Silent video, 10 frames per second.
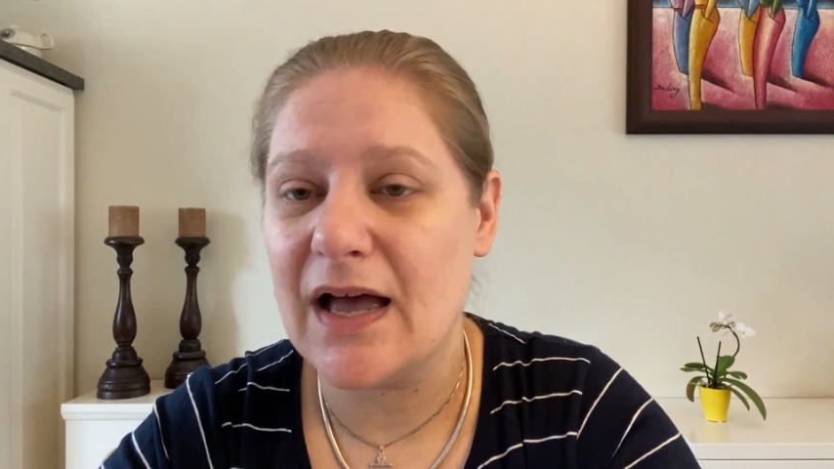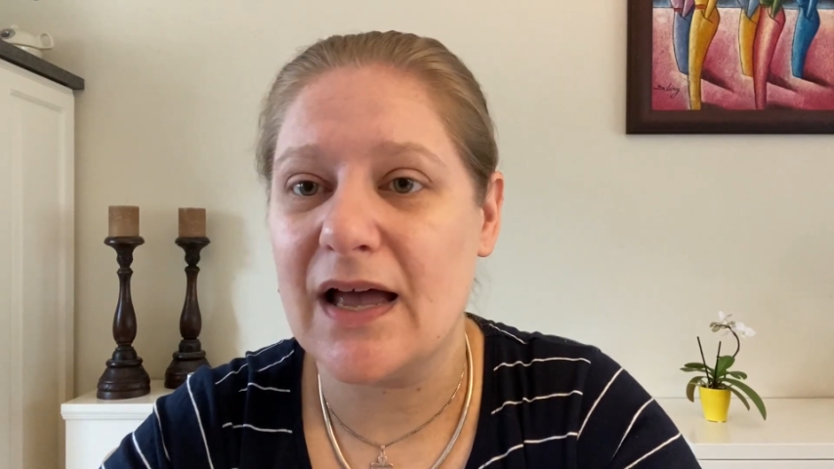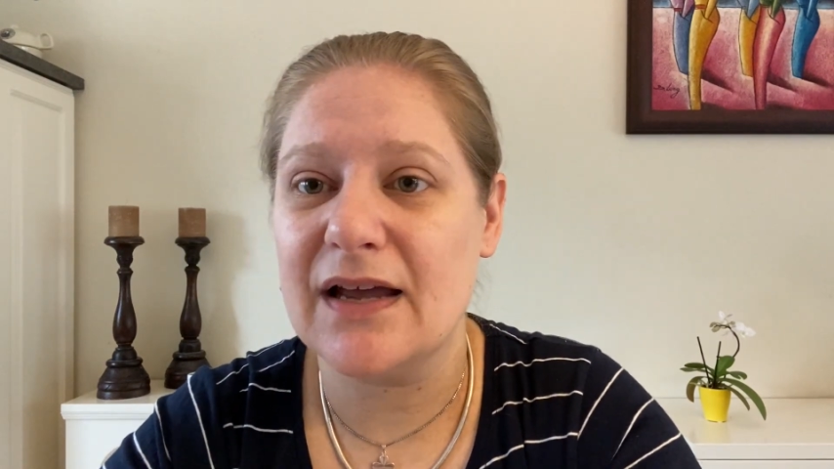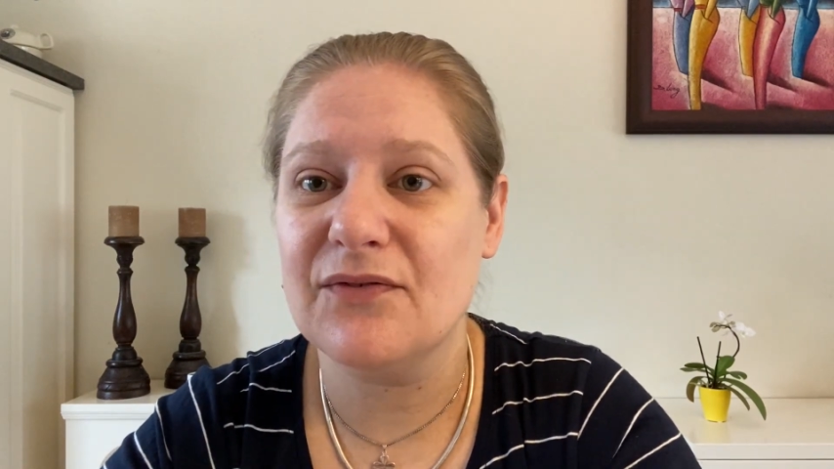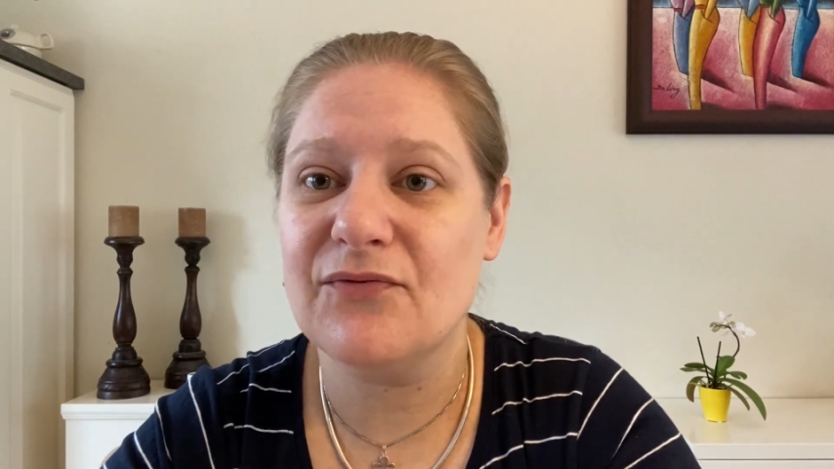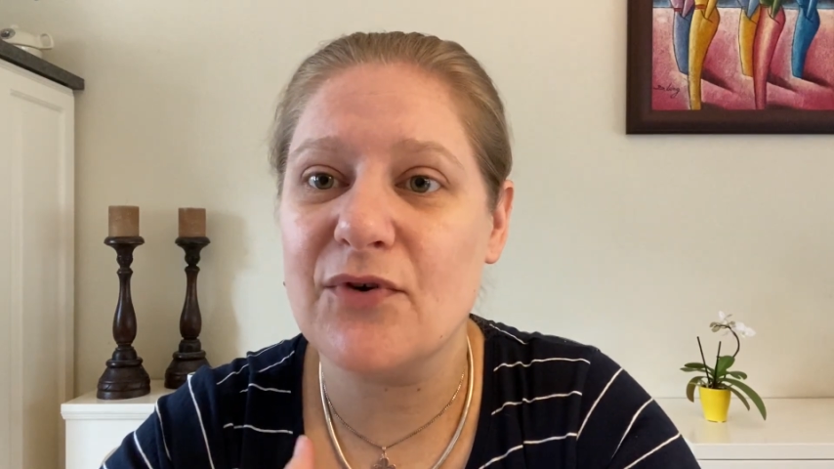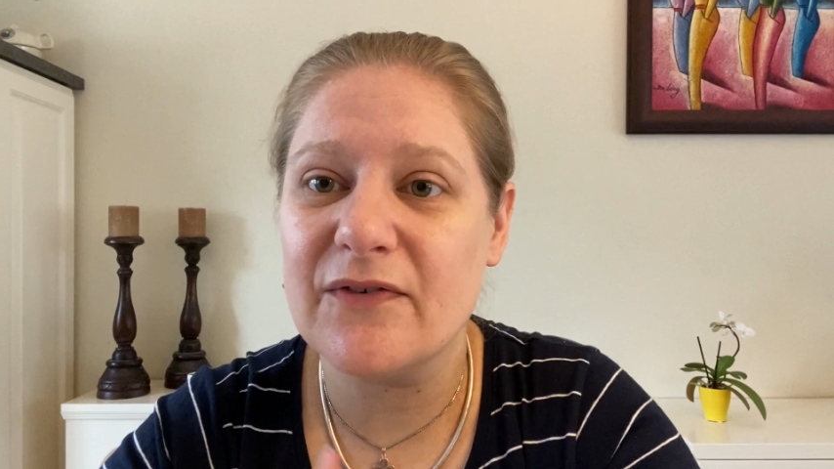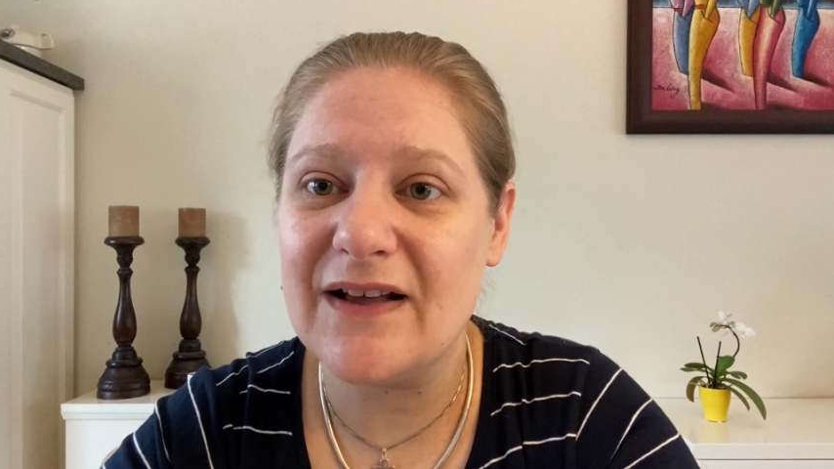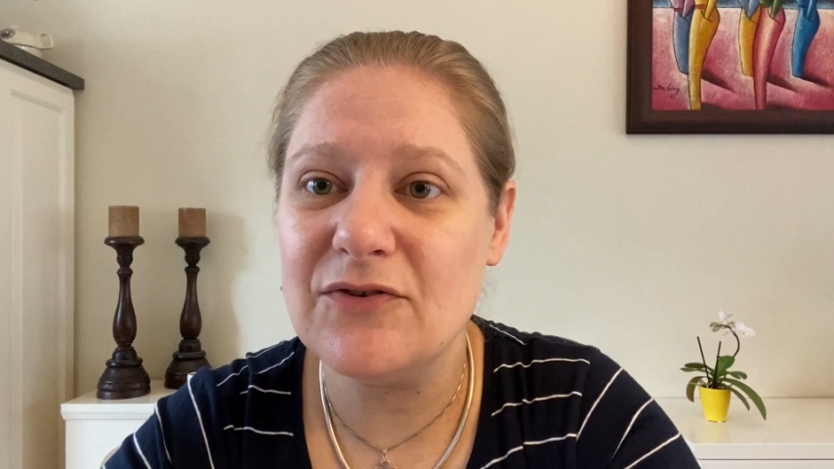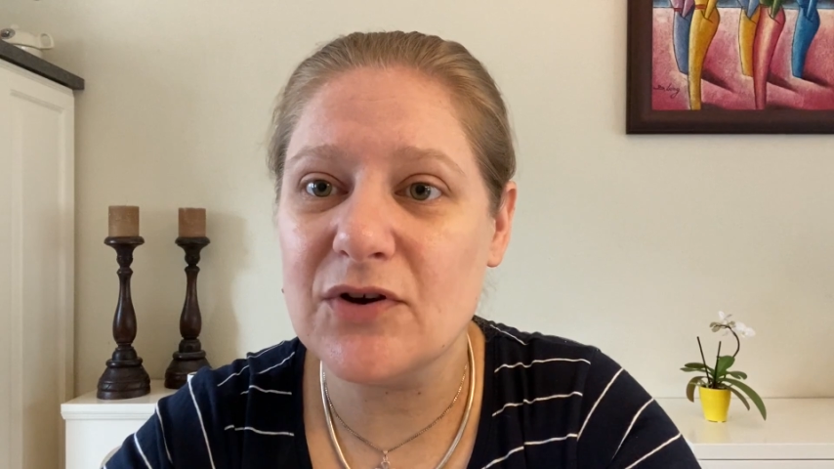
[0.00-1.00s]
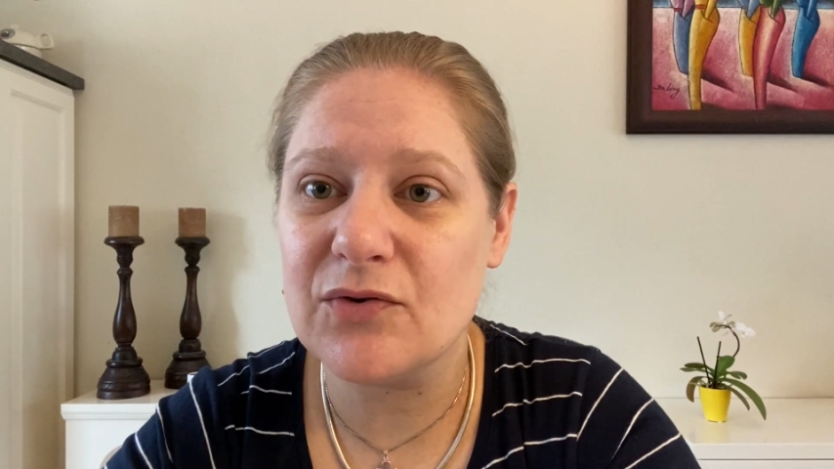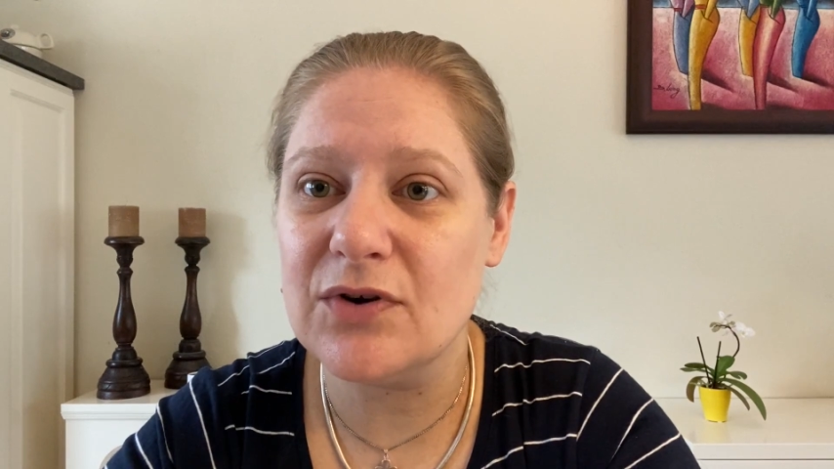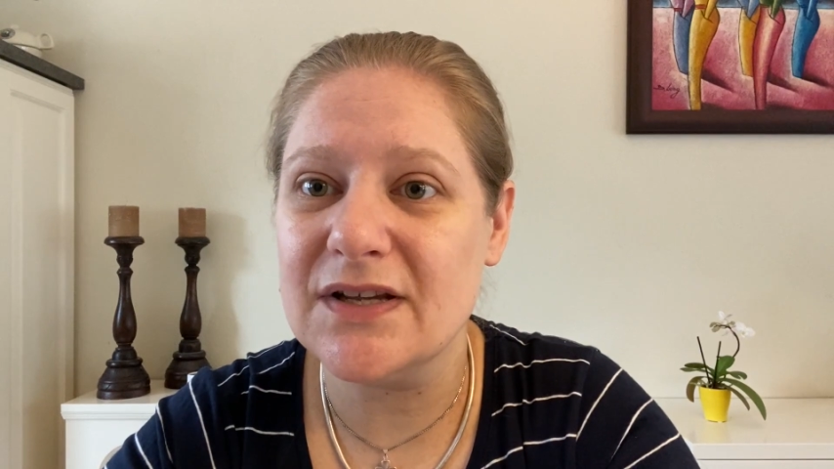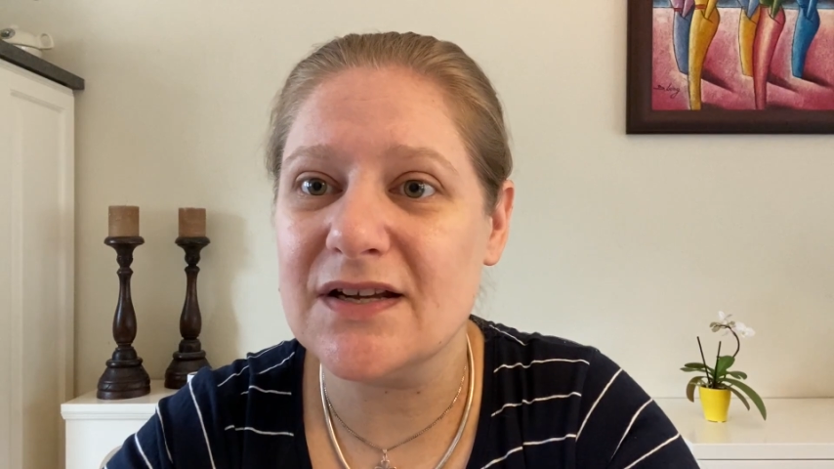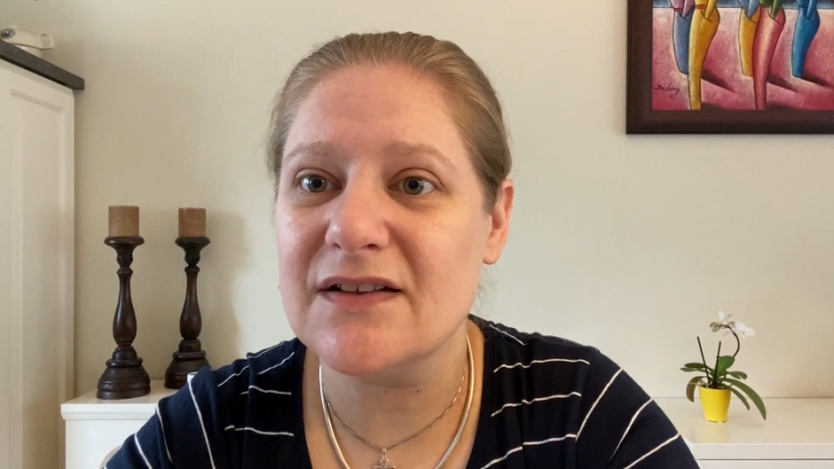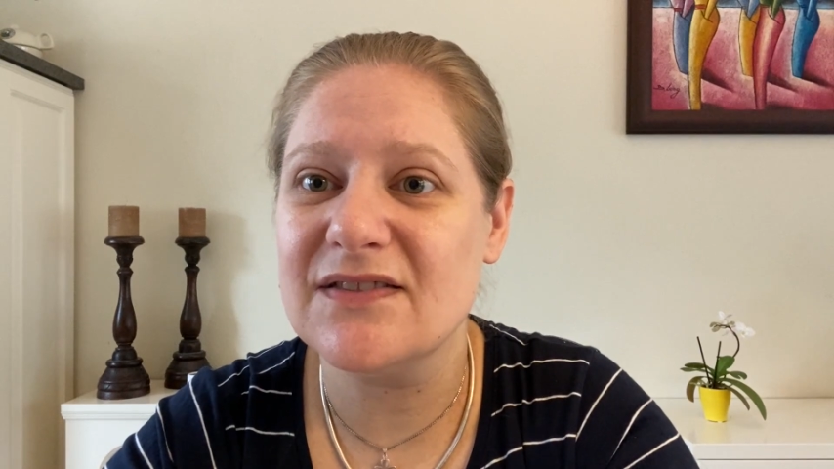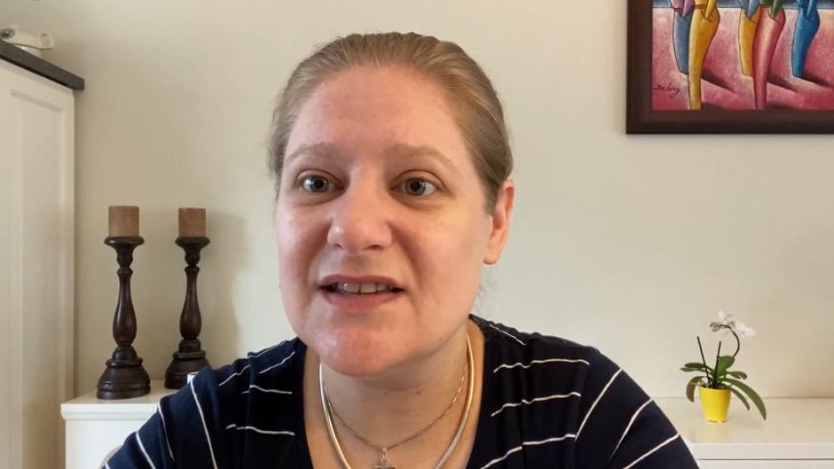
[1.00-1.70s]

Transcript: And for a value acrylic yarn,